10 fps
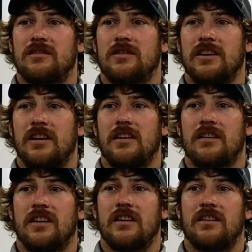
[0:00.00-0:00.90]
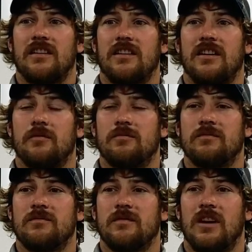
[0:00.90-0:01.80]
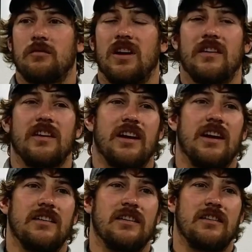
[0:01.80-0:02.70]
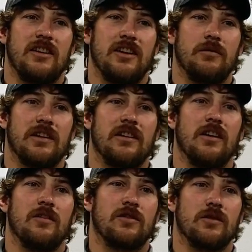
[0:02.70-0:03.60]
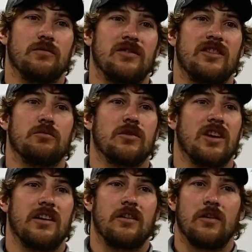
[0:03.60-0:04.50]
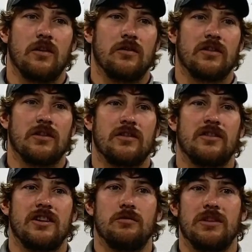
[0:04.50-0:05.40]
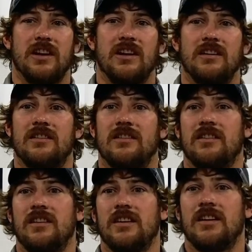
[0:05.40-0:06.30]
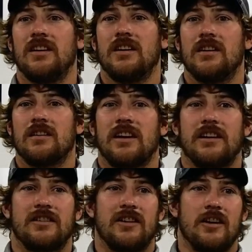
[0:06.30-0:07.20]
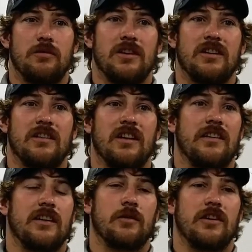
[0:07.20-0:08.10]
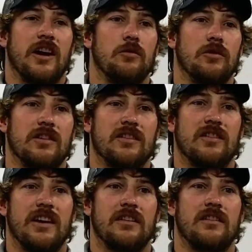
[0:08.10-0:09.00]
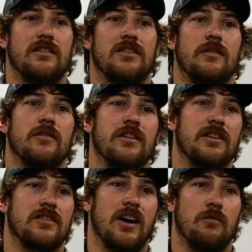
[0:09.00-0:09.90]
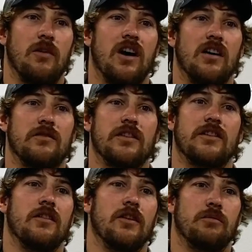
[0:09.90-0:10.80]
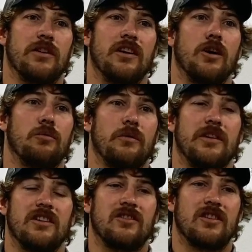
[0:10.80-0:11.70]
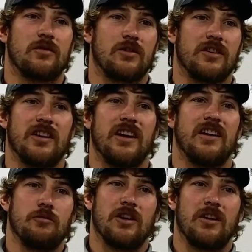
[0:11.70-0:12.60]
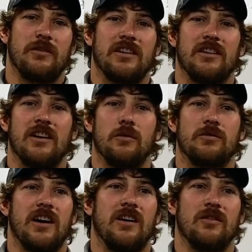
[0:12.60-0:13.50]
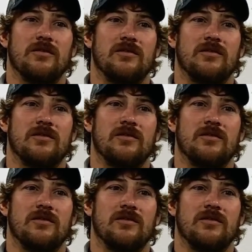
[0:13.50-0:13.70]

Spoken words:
together, I think. I'm glad that I had the team and help from Timberline all over, TBS, landscaping, that they were able to take some of their time off and come up and help. I mean, it's just for a day, but I mean, it helped out